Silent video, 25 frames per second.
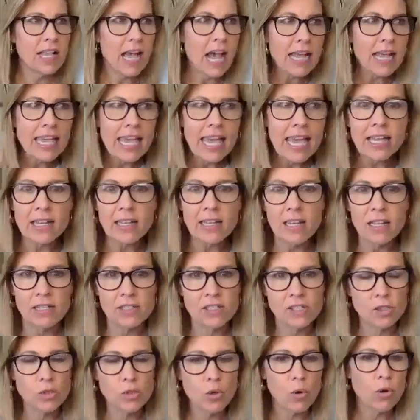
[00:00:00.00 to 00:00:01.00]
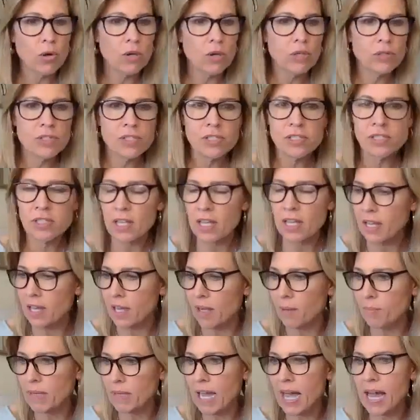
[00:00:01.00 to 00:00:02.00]
Again, source,
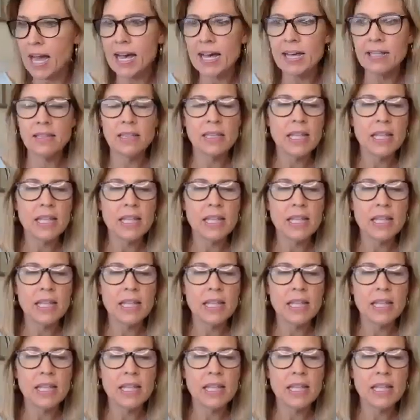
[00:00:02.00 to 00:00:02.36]
God,